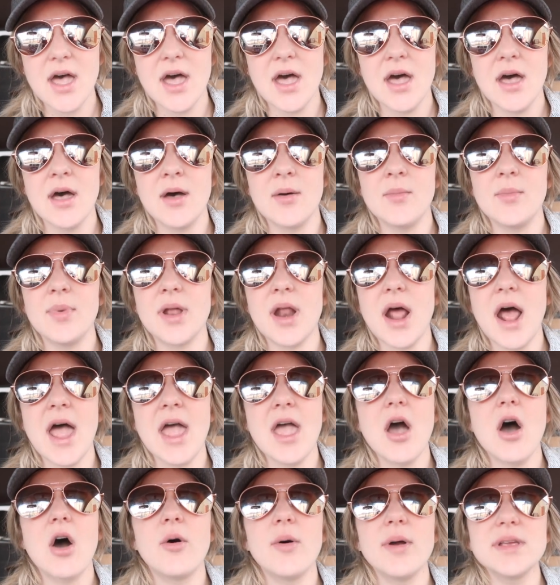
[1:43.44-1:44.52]
um, but
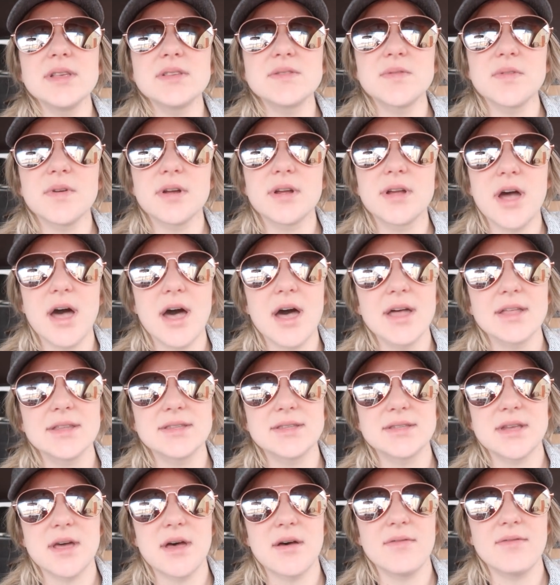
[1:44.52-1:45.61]
I always forgot
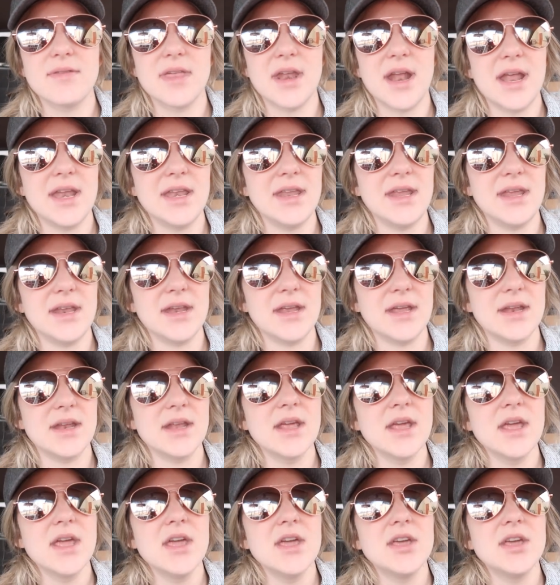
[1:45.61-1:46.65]
stuff that I needed.